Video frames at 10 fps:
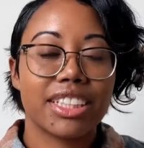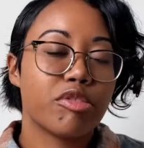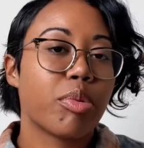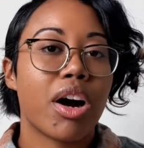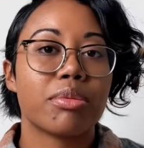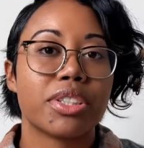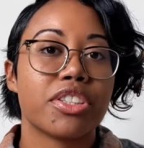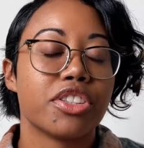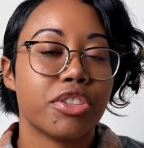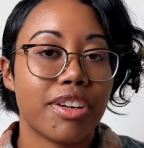I have to give
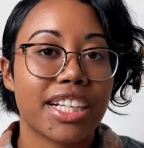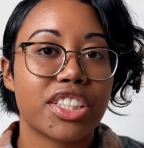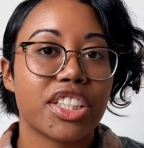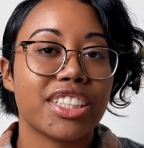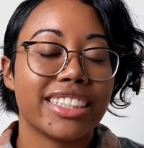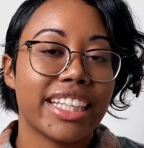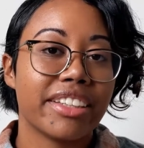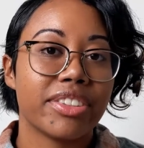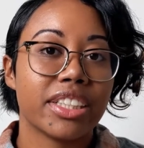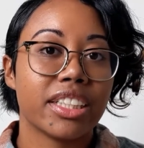props to the
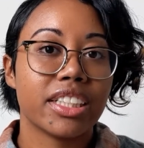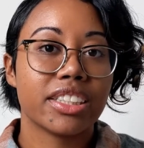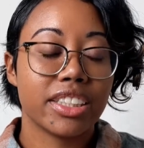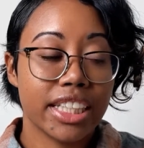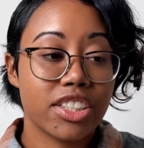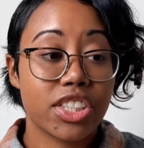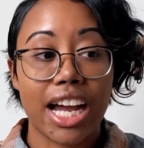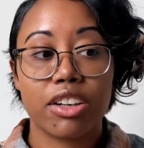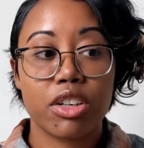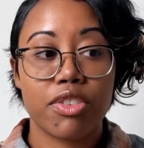director, David
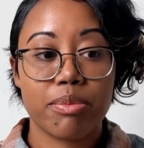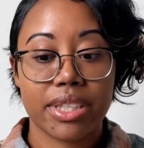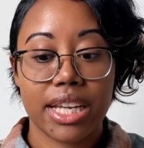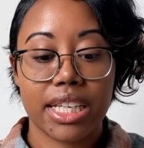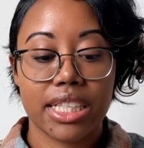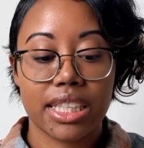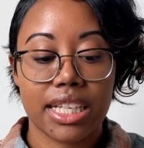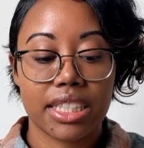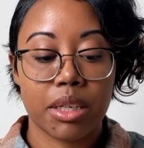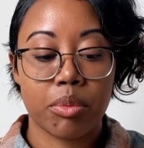Leitch. I don't know if I'm
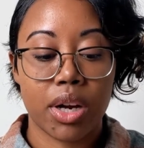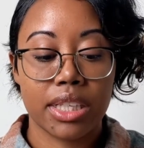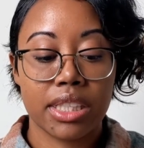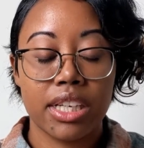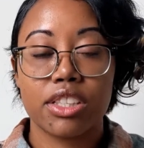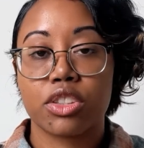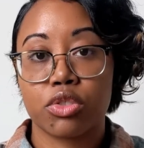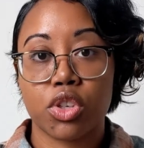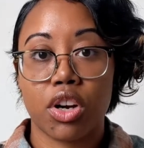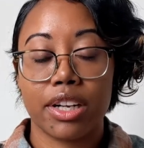saying his last name right,
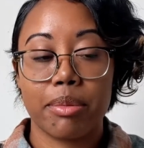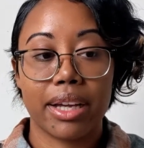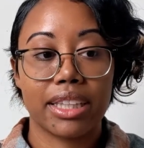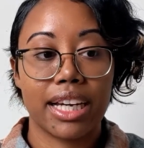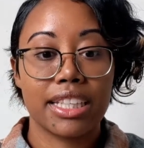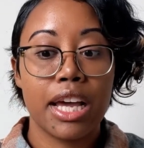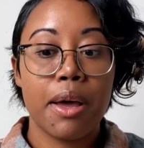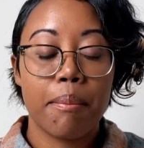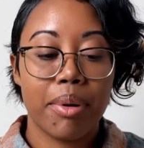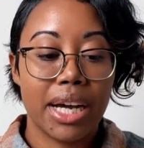so sorry about
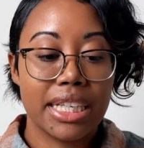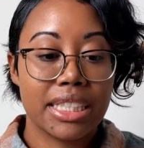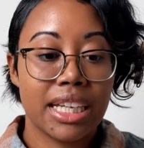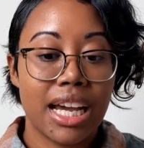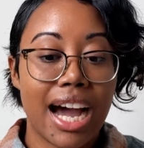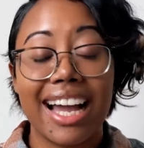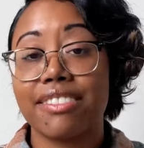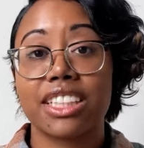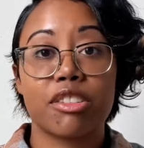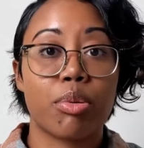that. But
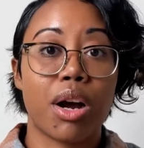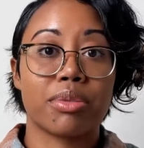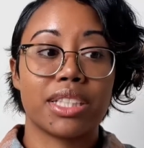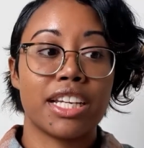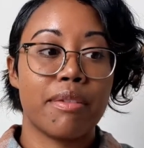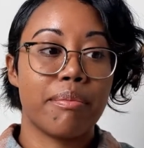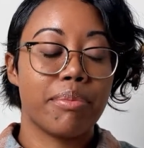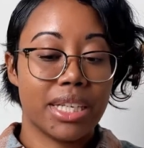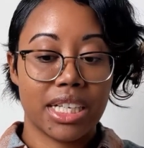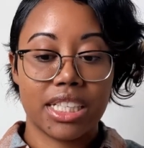I have to give props to
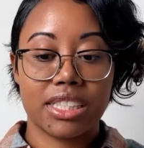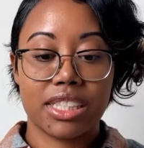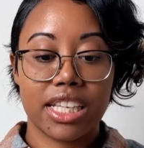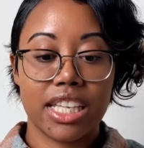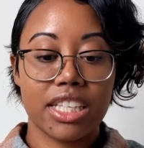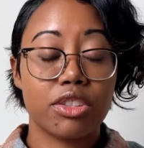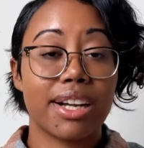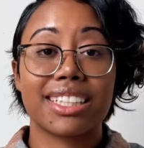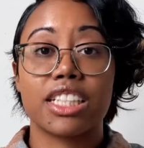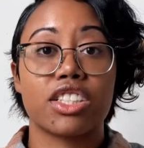him because
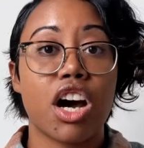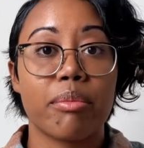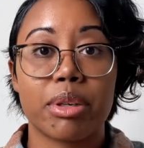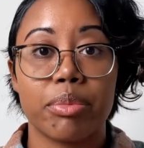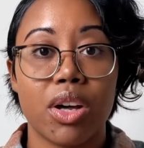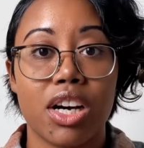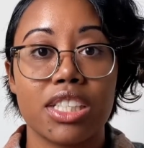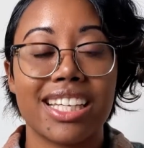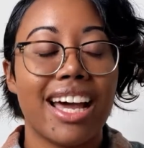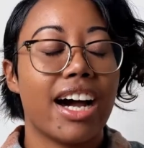he directed Atomic
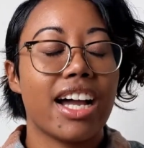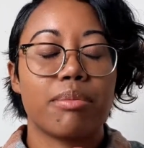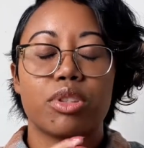Blonde.